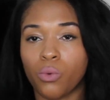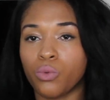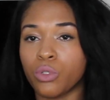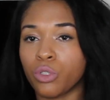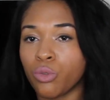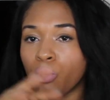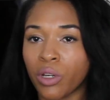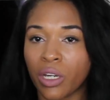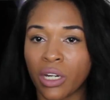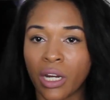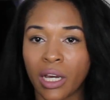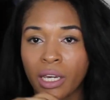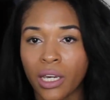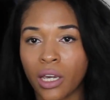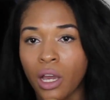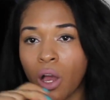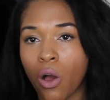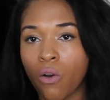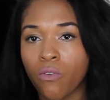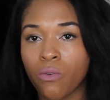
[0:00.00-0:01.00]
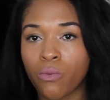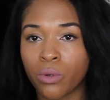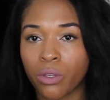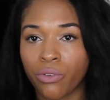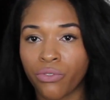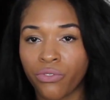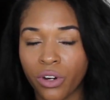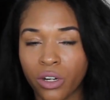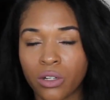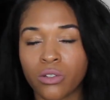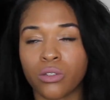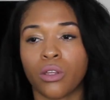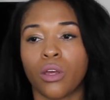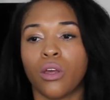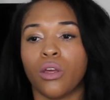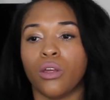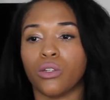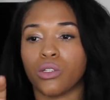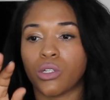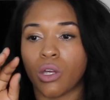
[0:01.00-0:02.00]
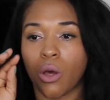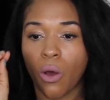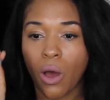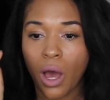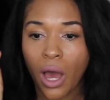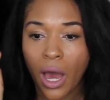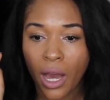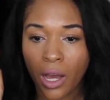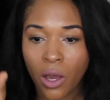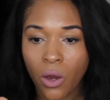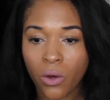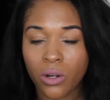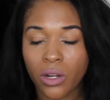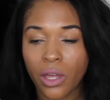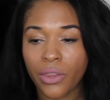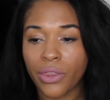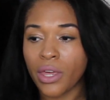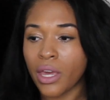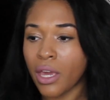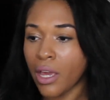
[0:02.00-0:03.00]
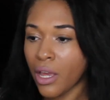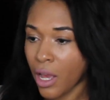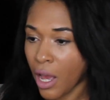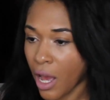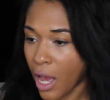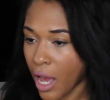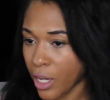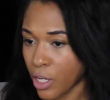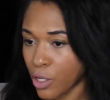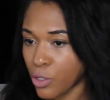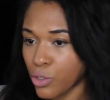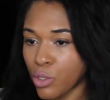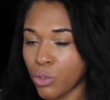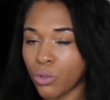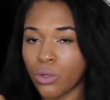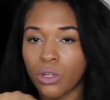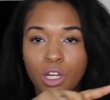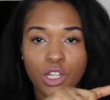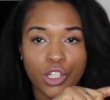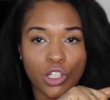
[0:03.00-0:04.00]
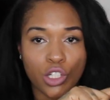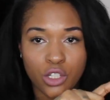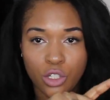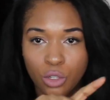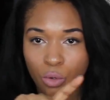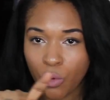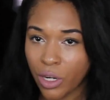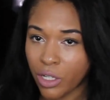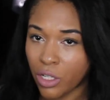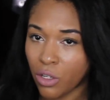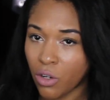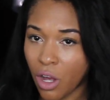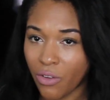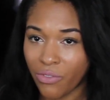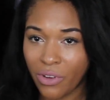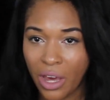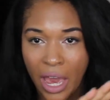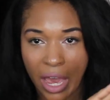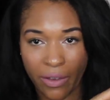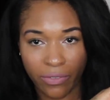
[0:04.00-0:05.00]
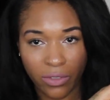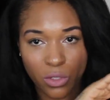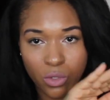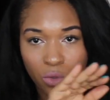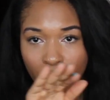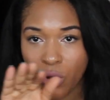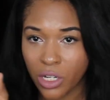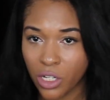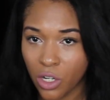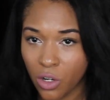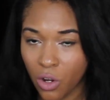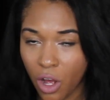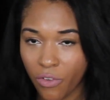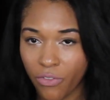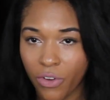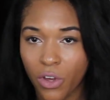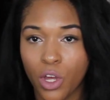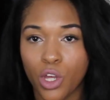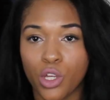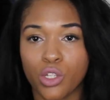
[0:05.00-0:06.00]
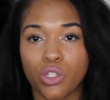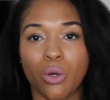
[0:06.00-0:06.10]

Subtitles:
Which one can I get over with first? So I go to that thing, I go do it, scratch it off. I have to scratch it off.